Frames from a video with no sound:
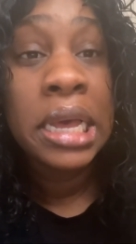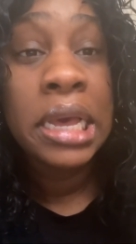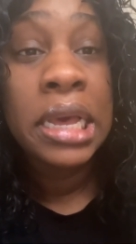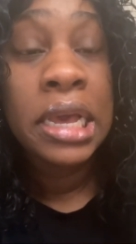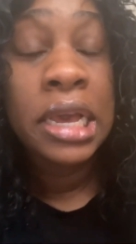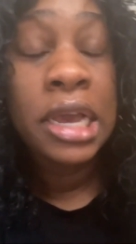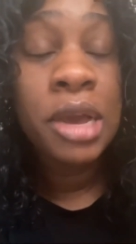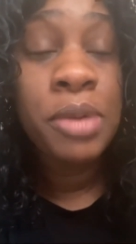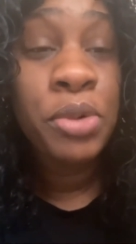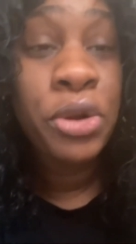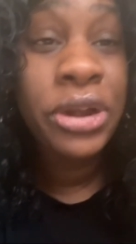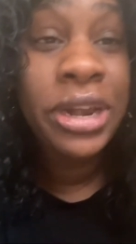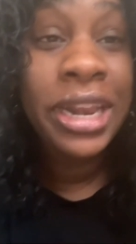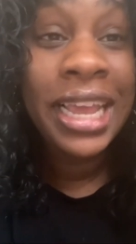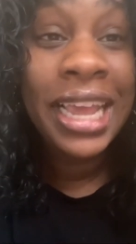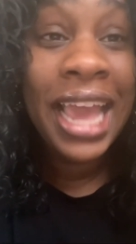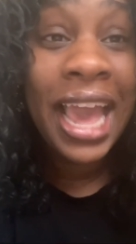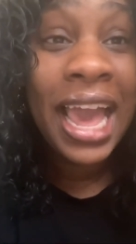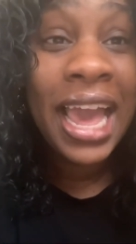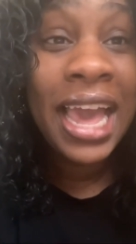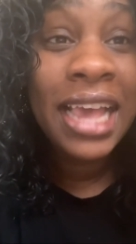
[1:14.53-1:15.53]
Good morning,
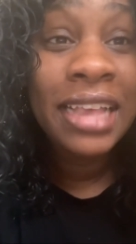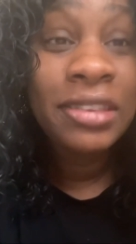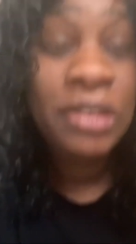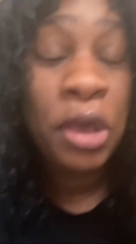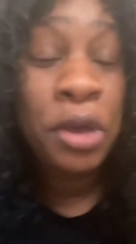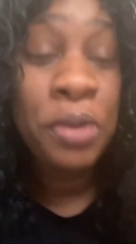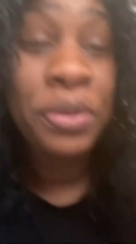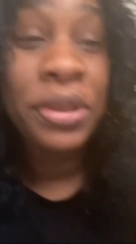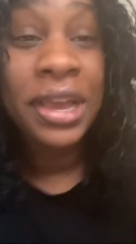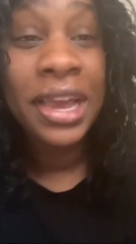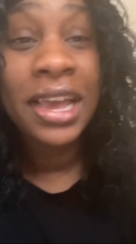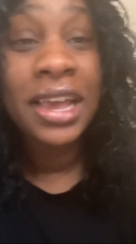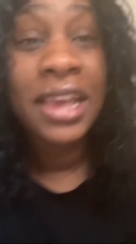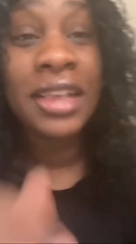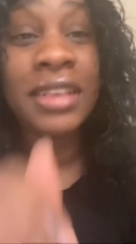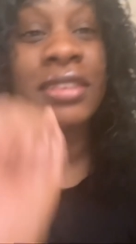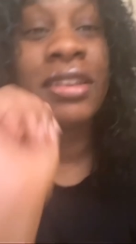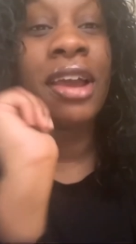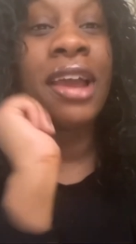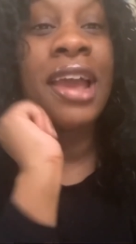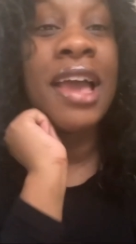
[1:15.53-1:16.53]
guys. Hope you
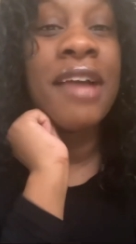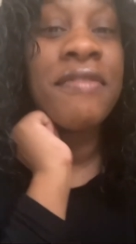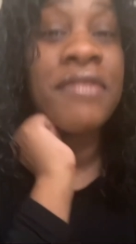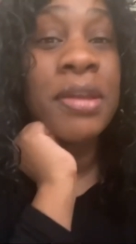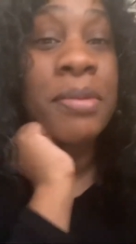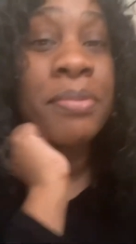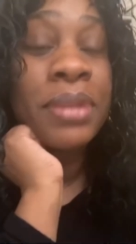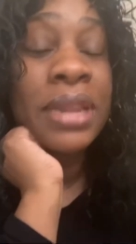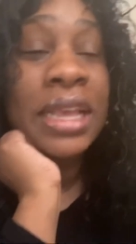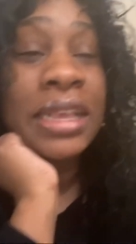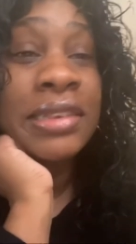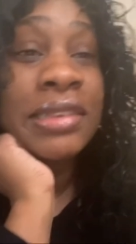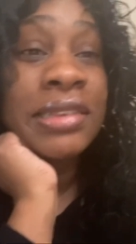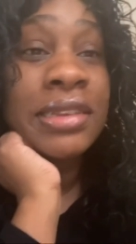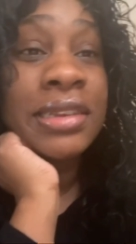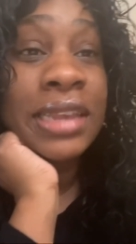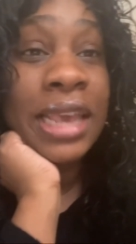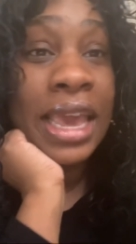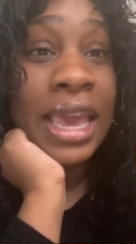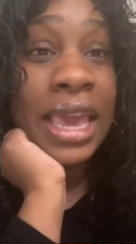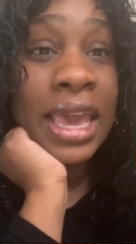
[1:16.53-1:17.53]
guys are having a blessed
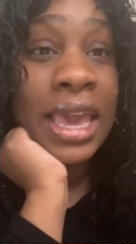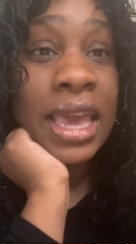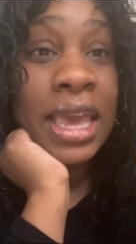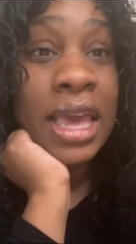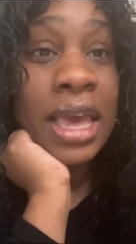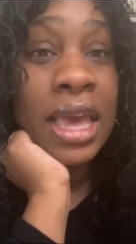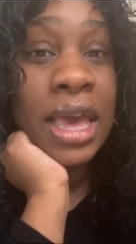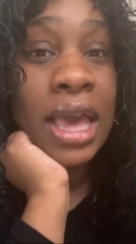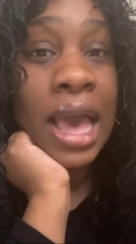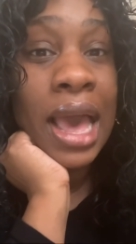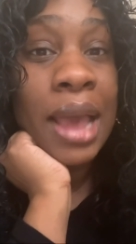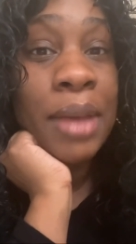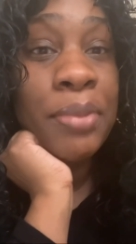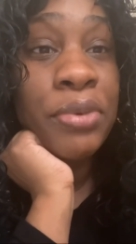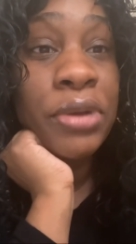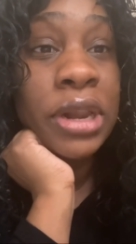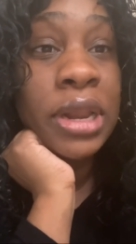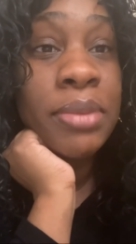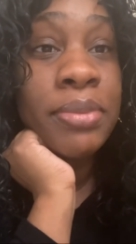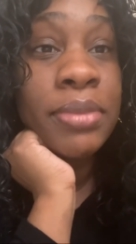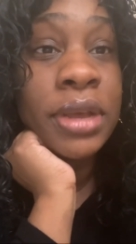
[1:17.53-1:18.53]
day. I
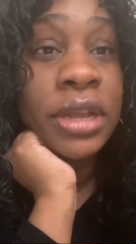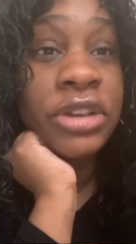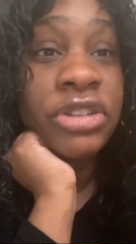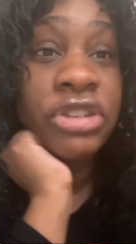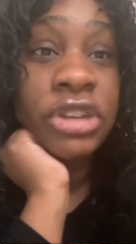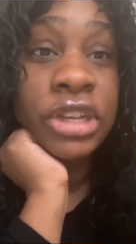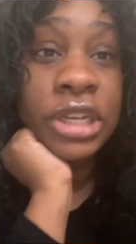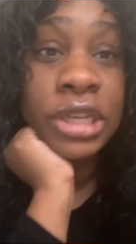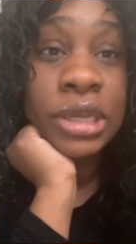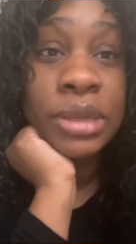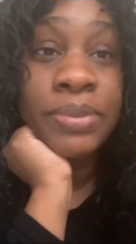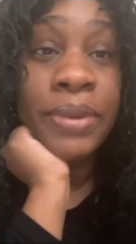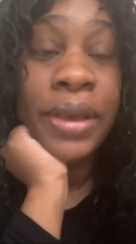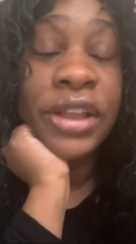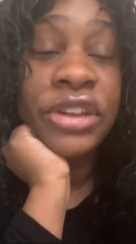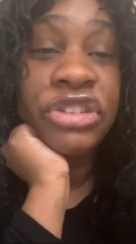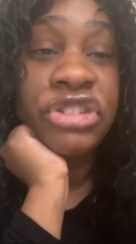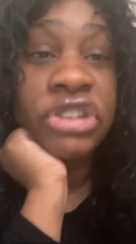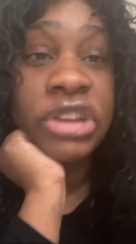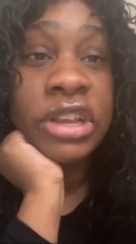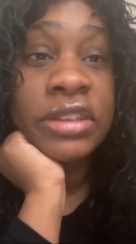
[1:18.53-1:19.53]
pretty much am
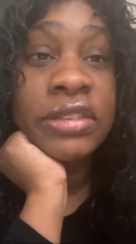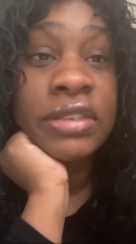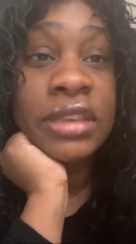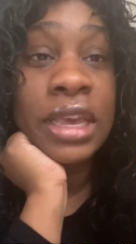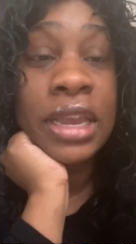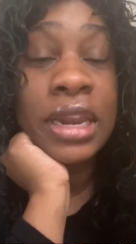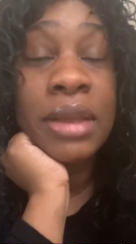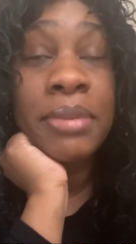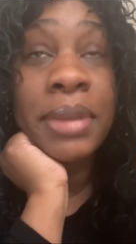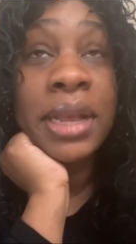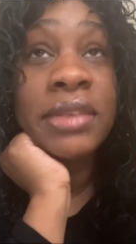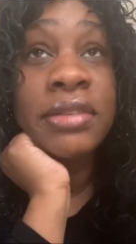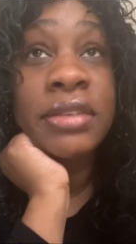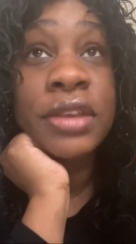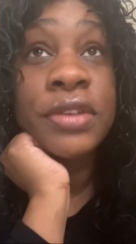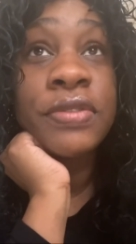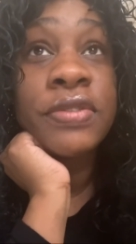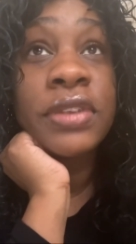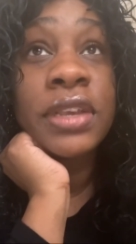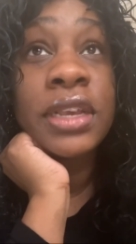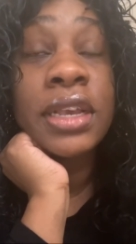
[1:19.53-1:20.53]
just getting
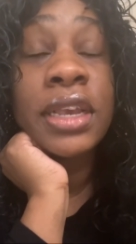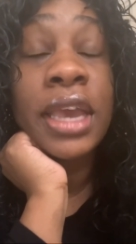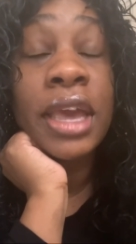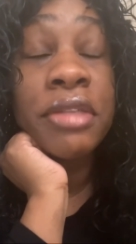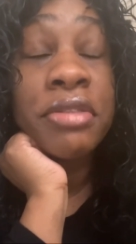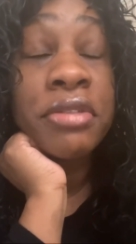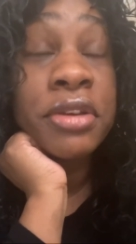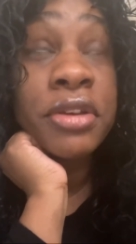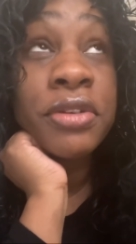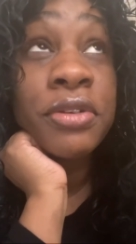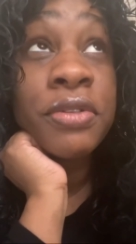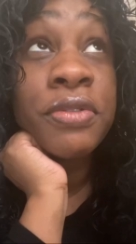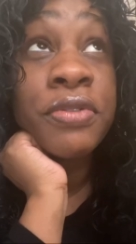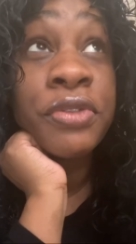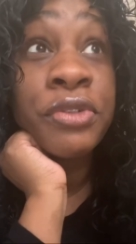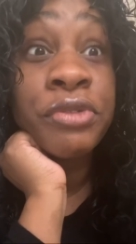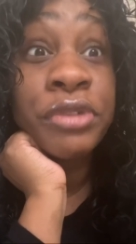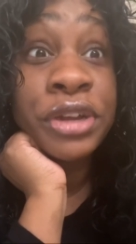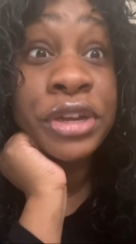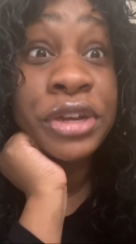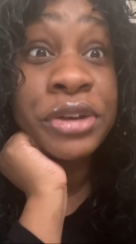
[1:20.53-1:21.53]
myself together for
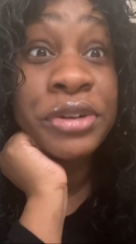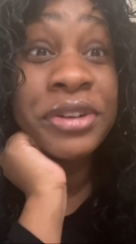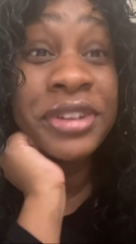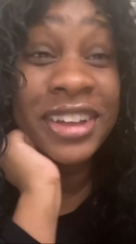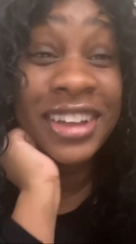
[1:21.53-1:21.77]
real.